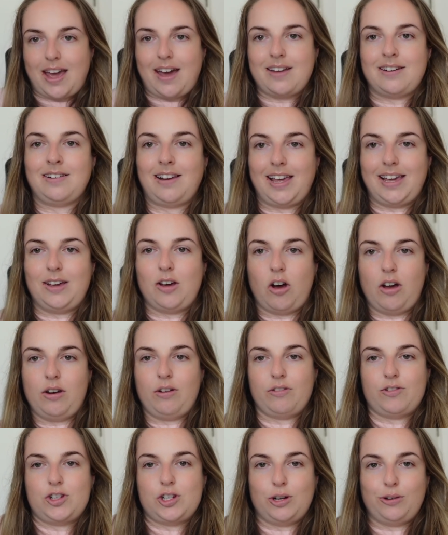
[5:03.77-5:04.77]
I hadn't like got
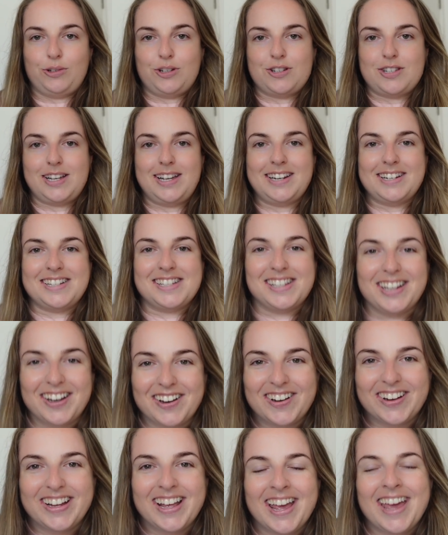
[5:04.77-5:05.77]
enough shoulders in,
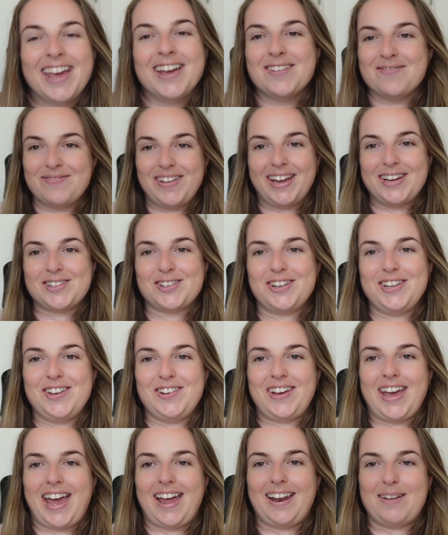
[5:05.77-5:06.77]
so make sure
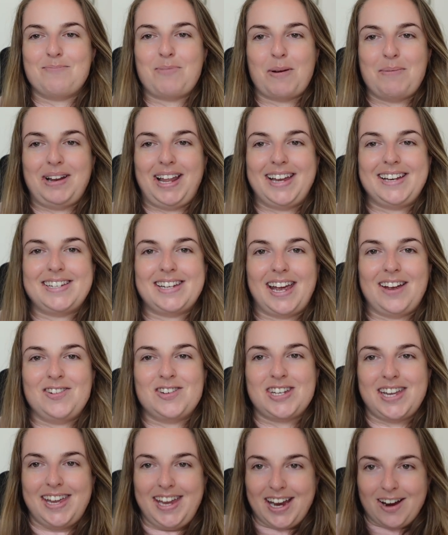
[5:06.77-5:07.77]
you get like probably like down
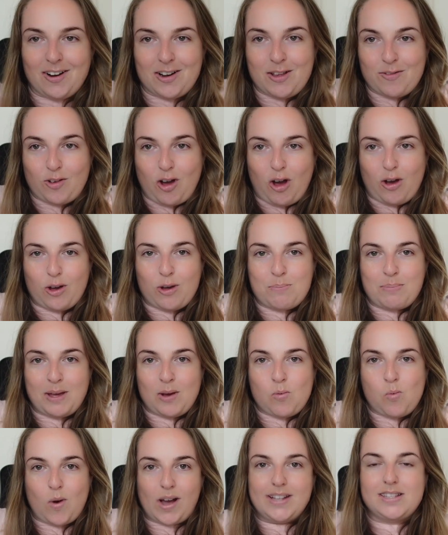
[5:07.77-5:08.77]
to here and you've got a good bit
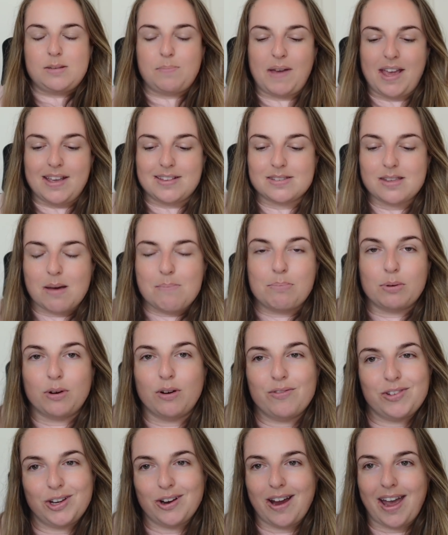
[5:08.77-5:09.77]
of white space
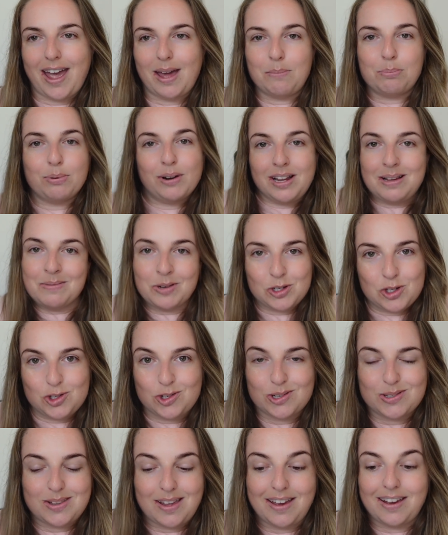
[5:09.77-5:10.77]
above your head, pretty much
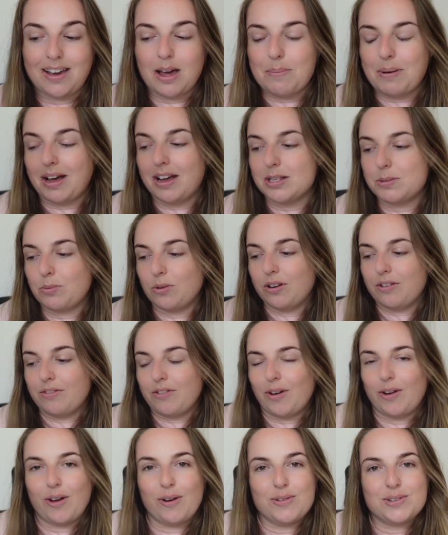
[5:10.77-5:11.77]
just like a passport
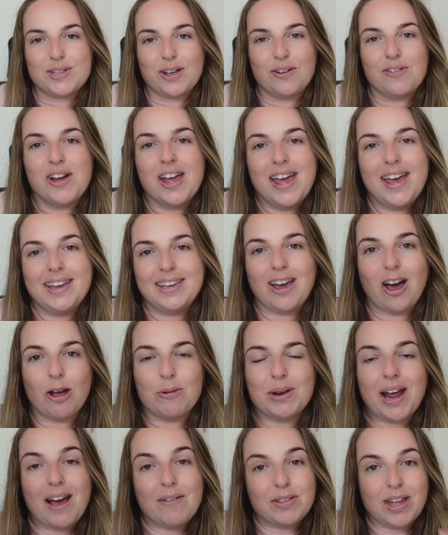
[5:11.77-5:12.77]
photo. So yeah, I
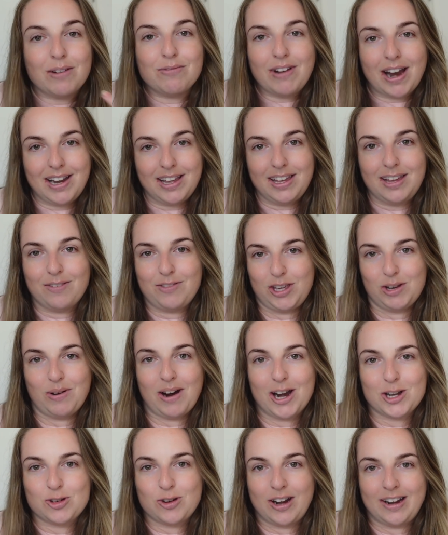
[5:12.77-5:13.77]
would have that ready if you
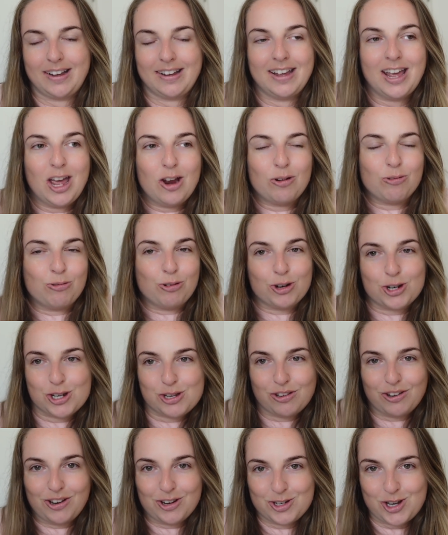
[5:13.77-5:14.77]
are trying to
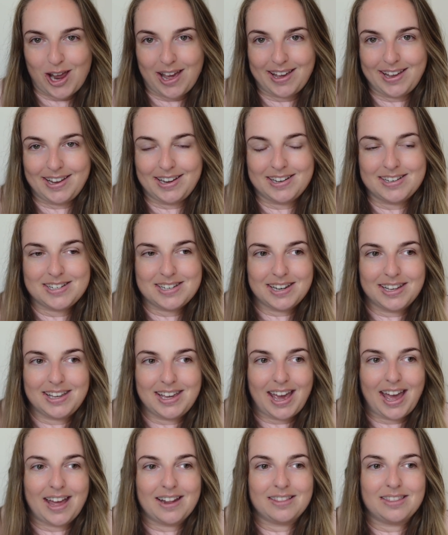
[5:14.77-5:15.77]
rush through your check-in to
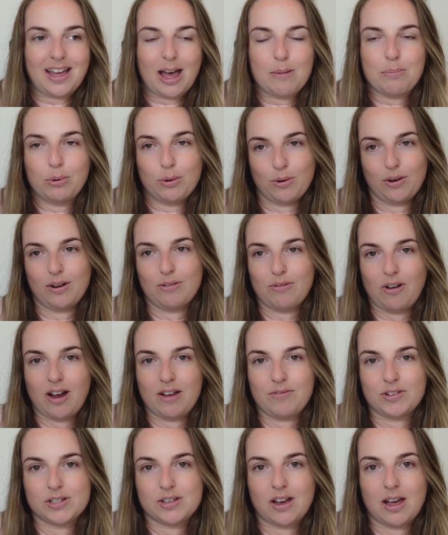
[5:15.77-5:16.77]
get that port
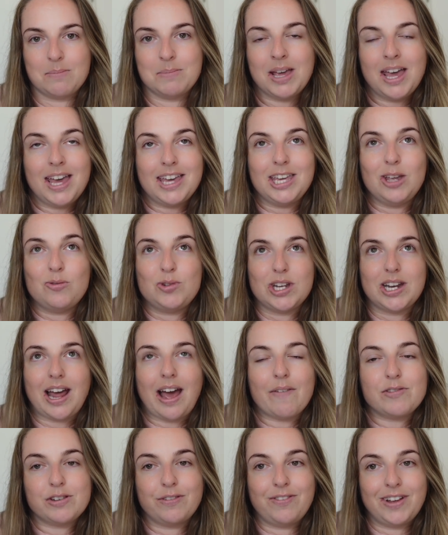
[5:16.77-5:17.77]
arrival time. You did
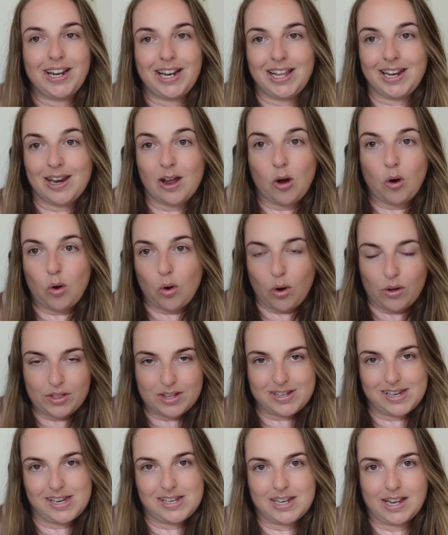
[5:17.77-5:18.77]
have to fill in all
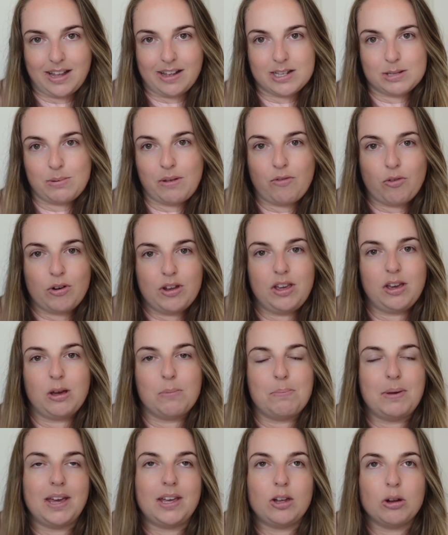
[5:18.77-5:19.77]
the details before you
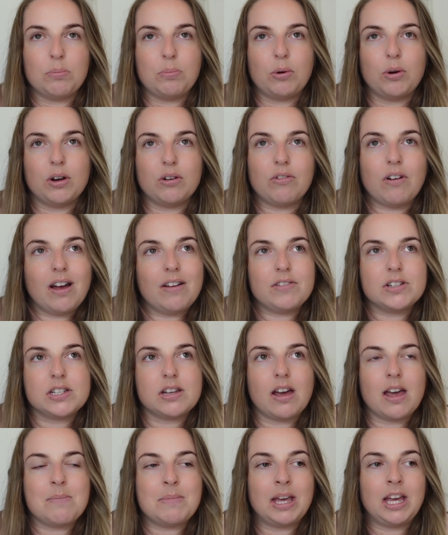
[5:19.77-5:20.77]
could pick your port arrival
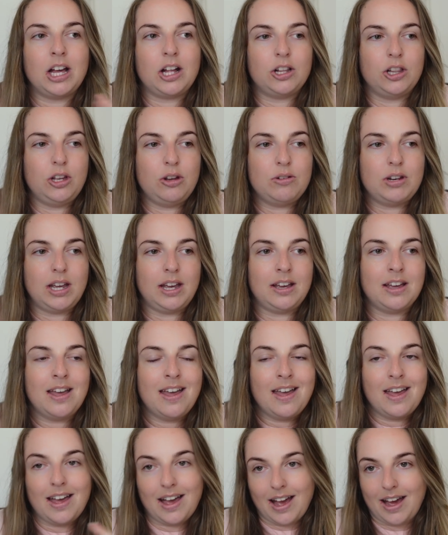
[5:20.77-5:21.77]
time, including
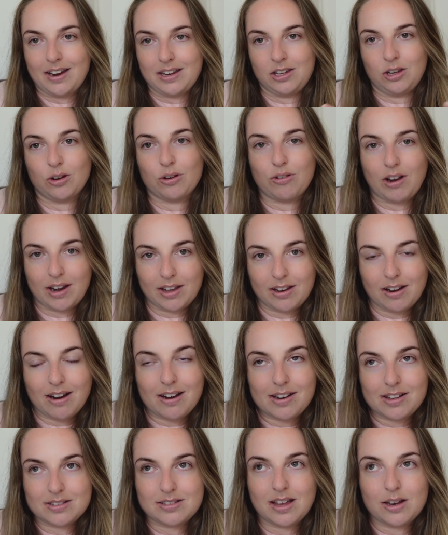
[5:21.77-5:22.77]
adding your credit
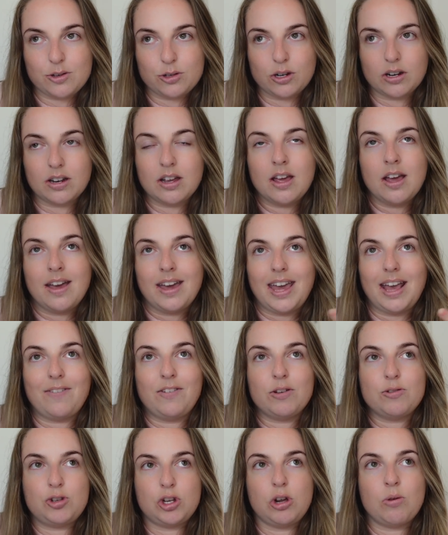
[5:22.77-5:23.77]
card, etc.
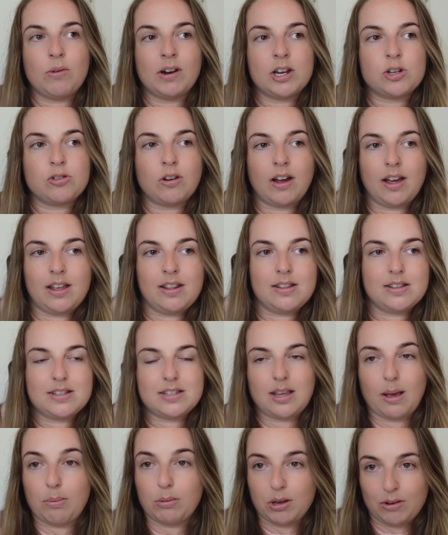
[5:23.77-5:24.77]
If you do want to try and
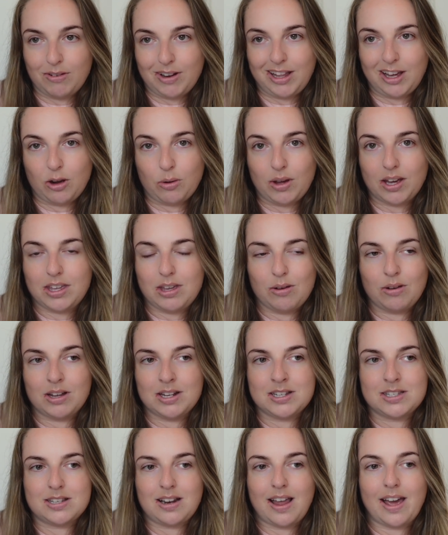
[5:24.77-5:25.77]
skip through really quick, you
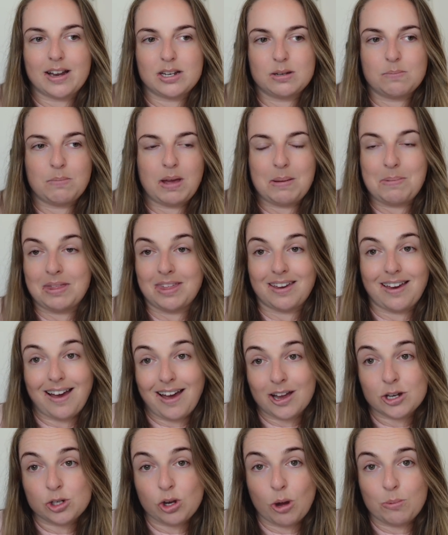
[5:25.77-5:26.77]
can select maybe the
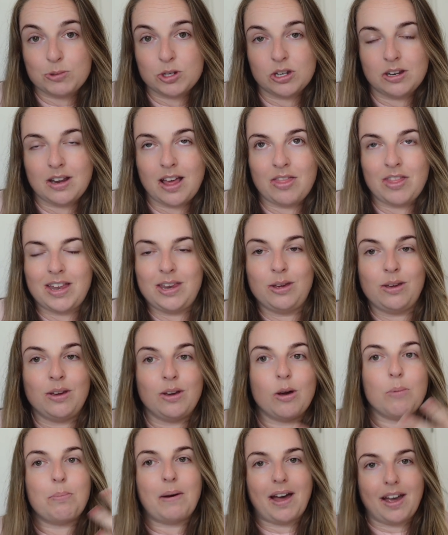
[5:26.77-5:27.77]
cash option and then you
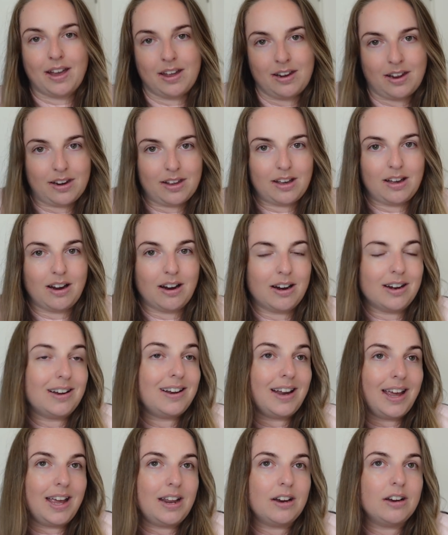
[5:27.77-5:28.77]
can go back and add a card
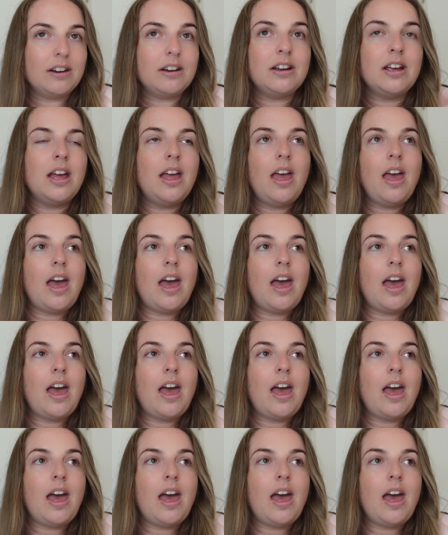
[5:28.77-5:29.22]
later.